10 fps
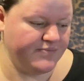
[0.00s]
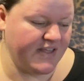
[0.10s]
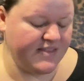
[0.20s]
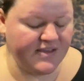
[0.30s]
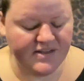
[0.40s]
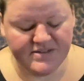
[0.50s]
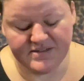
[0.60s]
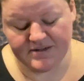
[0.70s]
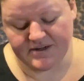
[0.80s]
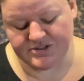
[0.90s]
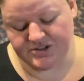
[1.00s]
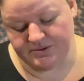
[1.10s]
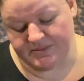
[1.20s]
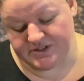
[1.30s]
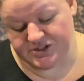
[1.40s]
I think I did actually
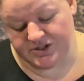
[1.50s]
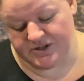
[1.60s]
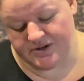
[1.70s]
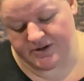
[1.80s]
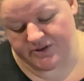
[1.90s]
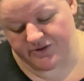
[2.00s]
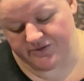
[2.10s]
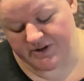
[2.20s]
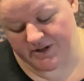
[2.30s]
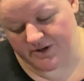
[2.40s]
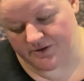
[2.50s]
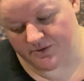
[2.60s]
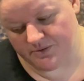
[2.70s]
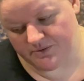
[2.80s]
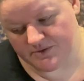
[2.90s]
mention in another video,
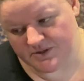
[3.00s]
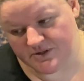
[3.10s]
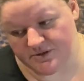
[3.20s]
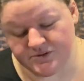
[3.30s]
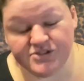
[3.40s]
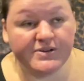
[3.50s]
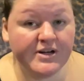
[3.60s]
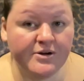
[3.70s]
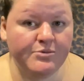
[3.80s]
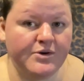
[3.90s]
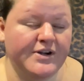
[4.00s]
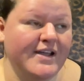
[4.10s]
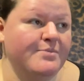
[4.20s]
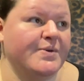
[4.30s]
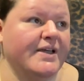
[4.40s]
so trigger
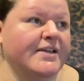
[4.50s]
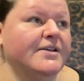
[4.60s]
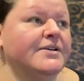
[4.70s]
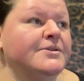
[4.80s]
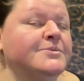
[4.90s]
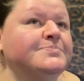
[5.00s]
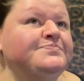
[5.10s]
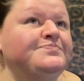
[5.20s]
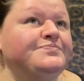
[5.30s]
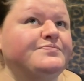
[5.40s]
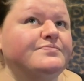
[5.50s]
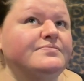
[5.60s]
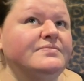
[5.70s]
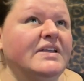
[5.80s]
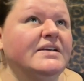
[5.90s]
warning, but
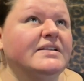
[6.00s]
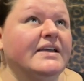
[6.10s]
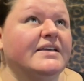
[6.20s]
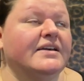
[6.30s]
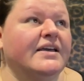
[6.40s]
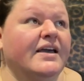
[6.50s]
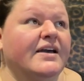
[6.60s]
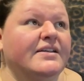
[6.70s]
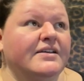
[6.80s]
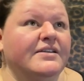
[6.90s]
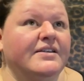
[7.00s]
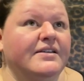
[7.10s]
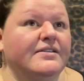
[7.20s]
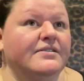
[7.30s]
like I had an,